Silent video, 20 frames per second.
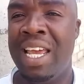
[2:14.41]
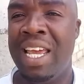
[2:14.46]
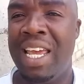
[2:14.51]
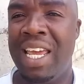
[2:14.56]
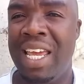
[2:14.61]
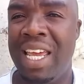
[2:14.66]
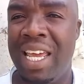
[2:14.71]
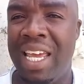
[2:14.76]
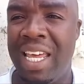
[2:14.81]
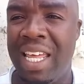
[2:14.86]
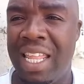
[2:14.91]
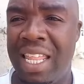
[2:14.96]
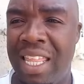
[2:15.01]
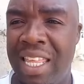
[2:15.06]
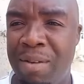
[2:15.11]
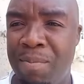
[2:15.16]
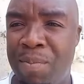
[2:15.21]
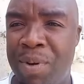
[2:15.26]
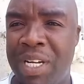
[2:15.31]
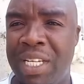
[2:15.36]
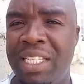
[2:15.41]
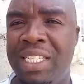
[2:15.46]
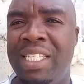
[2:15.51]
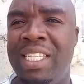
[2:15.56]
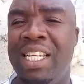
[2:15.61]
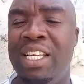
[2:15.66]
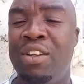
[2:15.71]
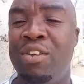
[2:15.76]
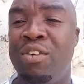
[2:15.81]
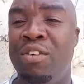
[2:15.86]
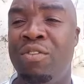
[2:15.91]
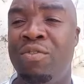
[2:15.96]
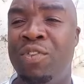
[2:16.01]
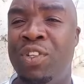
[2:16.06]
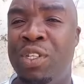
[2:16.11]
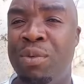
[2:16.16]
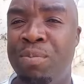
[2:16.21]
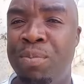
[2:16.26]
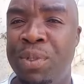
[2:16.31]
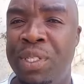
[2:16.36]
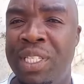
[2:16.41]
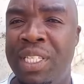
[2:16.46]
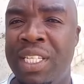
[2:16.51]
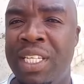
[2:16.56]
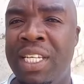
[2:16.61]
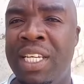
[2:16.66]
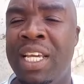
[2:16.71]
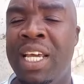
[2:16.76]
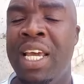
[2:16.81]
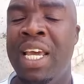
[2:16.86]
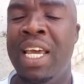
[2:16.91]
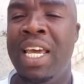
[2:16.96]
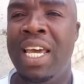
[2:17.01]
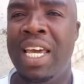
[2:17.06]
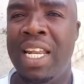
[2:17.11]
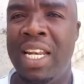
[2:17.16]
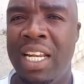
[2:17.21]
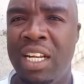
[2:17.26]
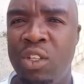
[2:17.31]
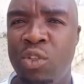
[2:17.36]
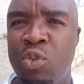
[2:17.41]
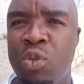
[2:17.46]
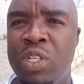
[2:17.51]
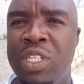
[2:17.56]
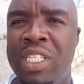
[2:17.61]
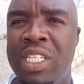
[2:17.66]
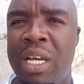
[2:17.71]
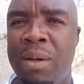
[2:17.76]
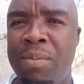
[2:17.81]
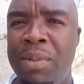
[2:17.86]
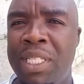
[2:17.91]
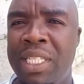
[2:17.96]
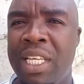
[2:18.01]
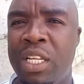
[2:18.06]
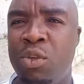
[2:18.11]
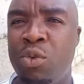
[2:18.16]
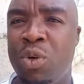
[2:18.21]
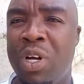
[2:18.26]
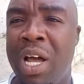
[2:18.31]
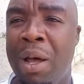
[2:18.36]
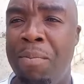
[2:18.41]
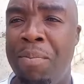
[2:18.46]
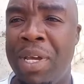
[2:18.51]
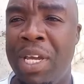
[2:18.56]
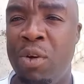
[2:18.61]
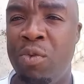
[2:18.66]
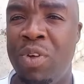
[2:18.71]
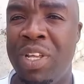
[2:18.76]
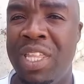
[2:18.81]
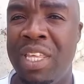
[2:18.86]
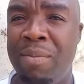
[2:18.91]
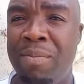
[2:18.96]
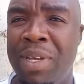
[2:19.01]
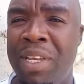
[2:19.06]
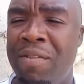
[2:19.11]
uh, the president of Triple uh, Nelson Chamisa, to campaign with him.